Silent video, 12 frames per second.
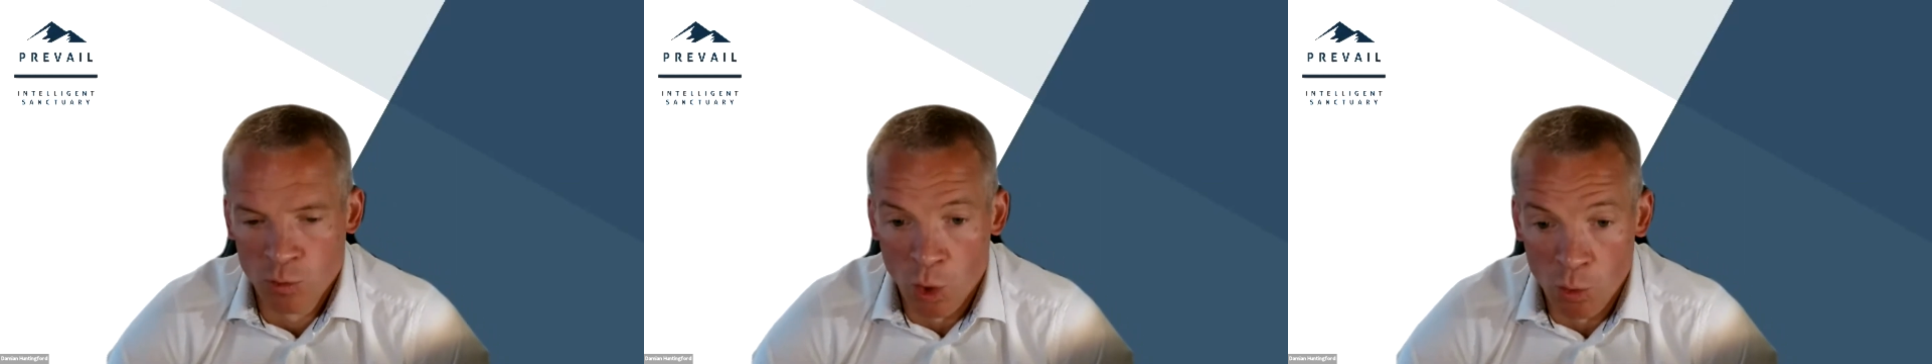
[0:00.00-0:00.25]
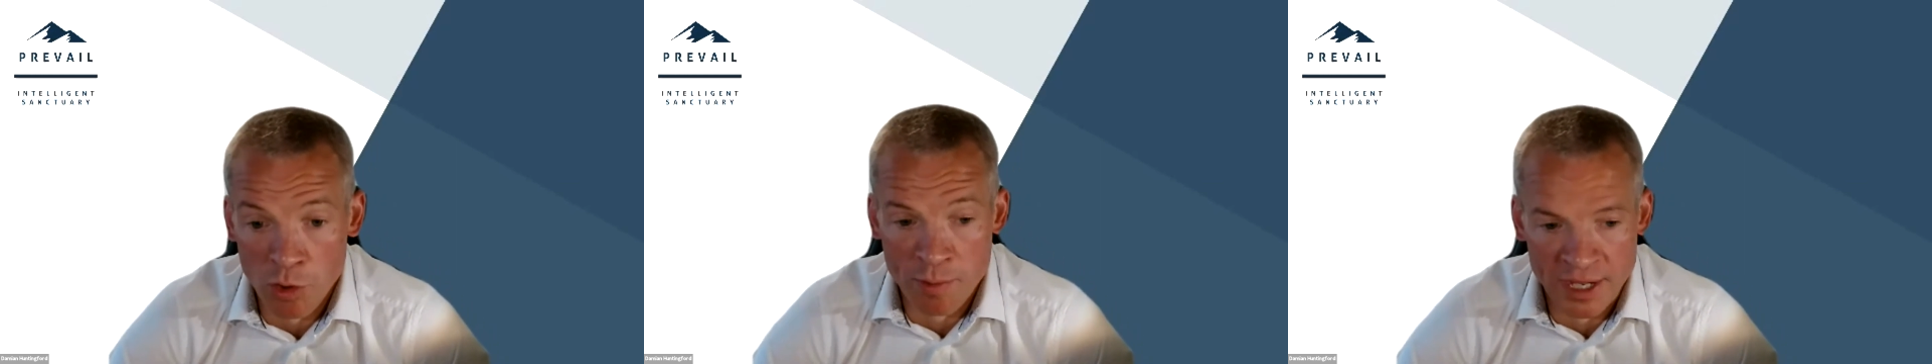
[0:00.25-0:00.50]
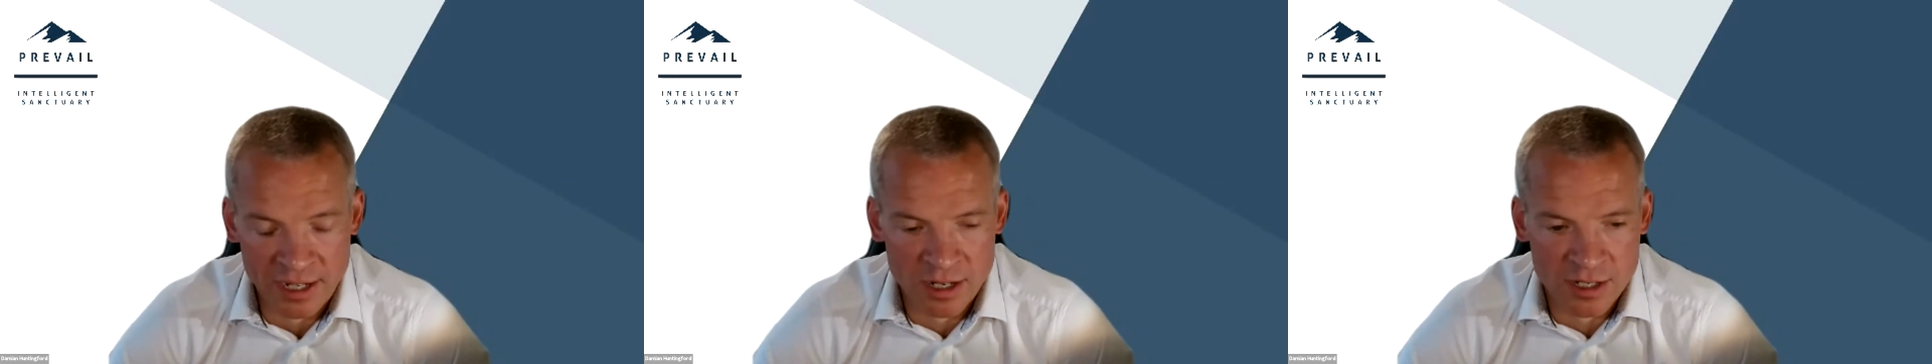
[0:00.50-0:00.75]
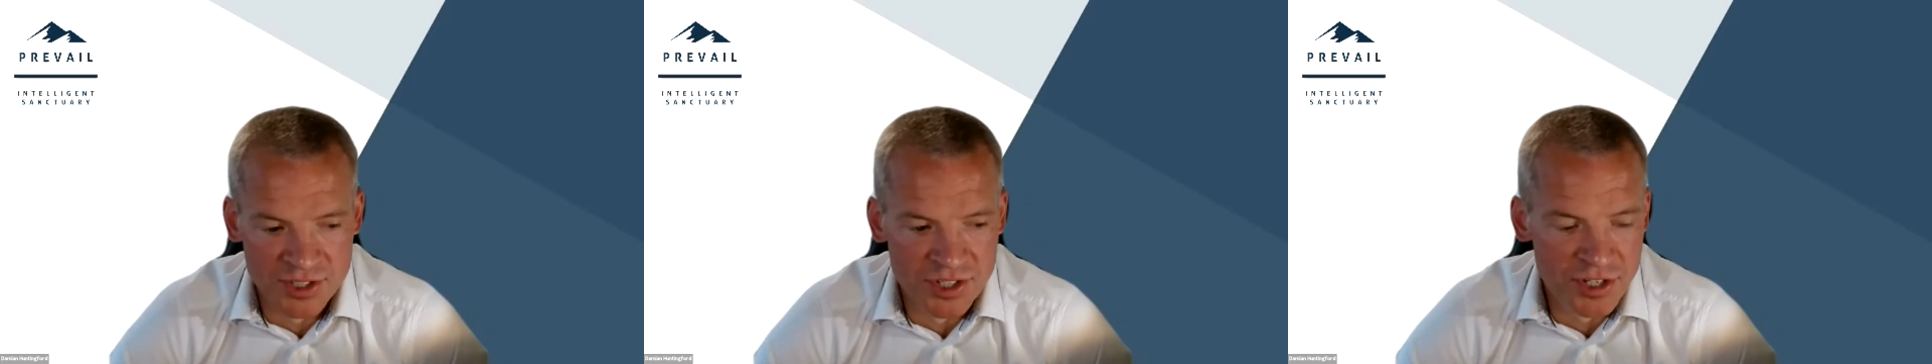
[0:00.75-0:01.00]
what we were being
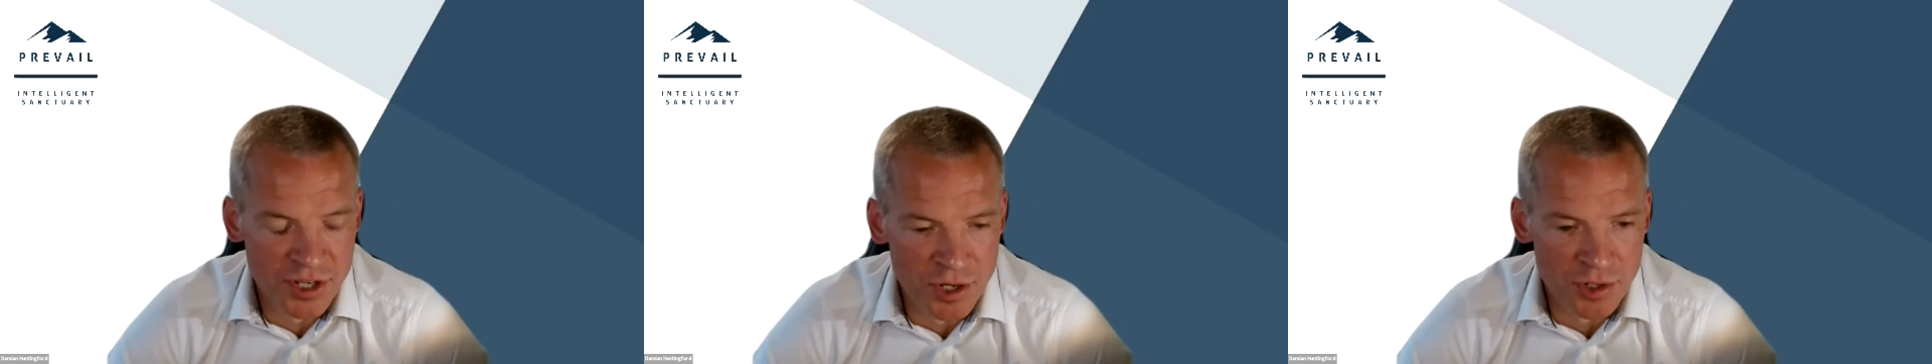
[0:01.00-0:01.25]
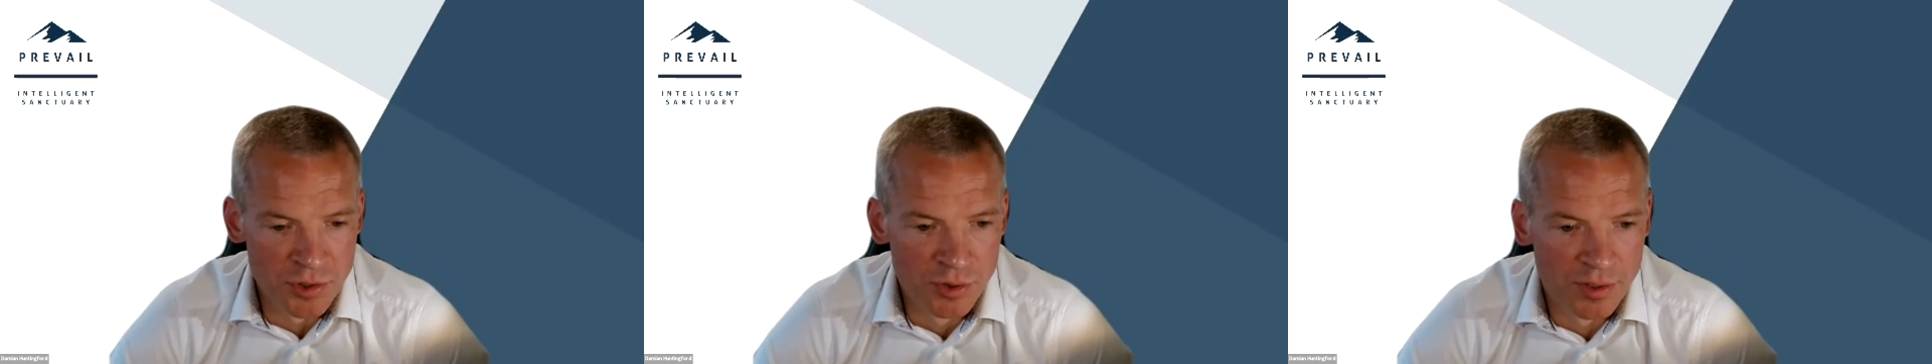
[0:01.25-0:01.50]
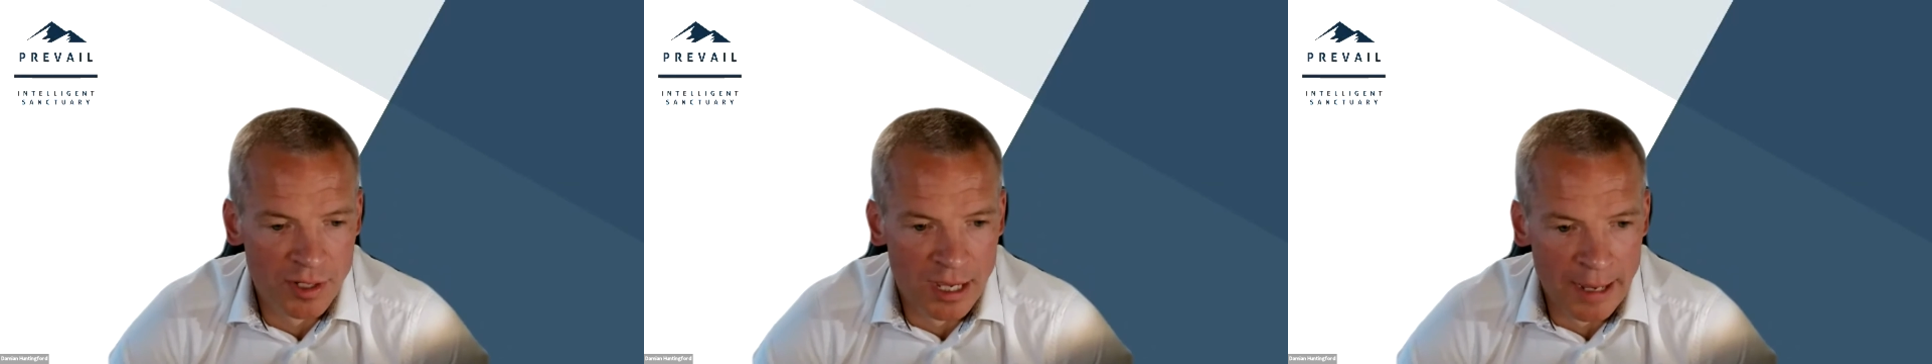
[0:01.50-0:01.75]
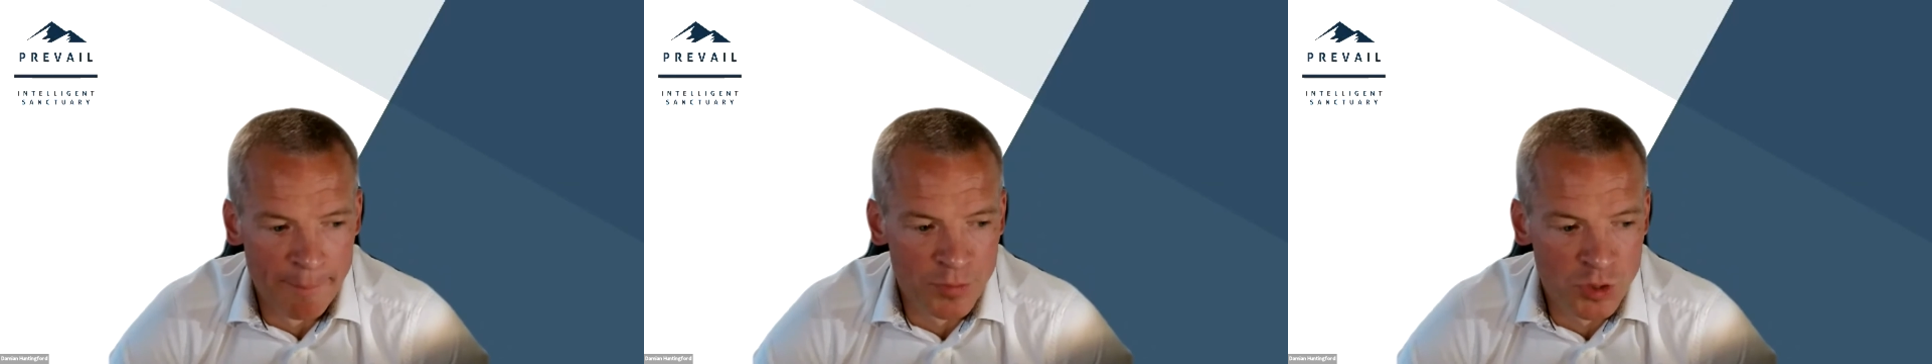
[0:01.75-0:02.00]
asked to do
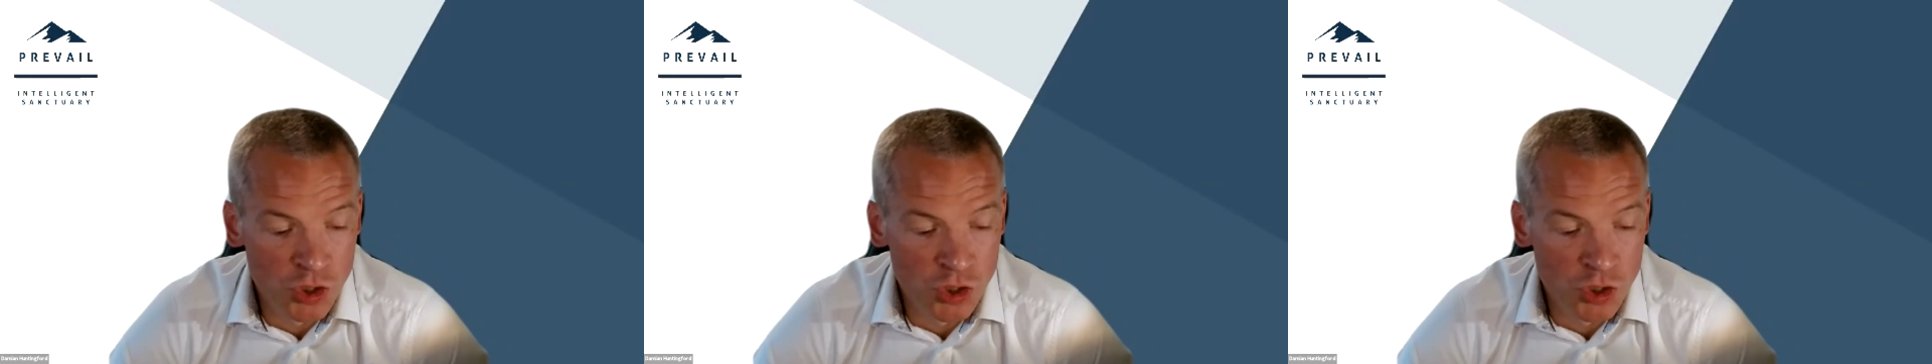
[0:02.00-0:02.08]
um,